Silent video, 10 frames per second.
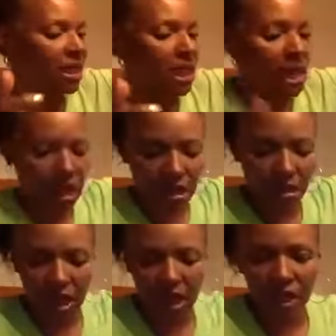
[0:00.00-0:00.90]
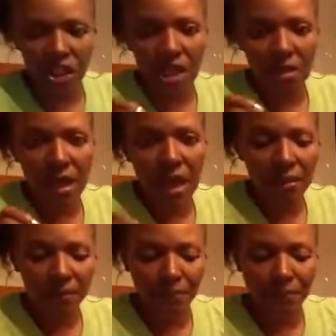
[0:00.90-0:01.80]
thick edge at the bottom.
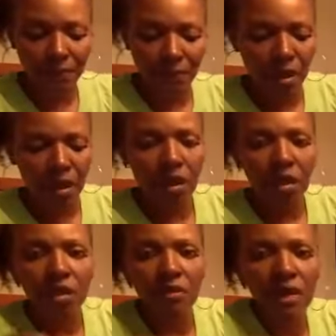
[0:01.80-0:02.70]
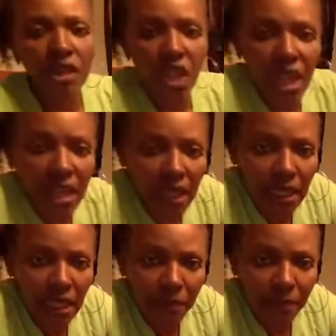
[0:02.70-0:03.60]
You finished cutting,
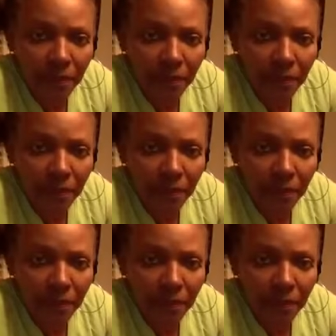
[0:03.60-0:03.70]
Kina?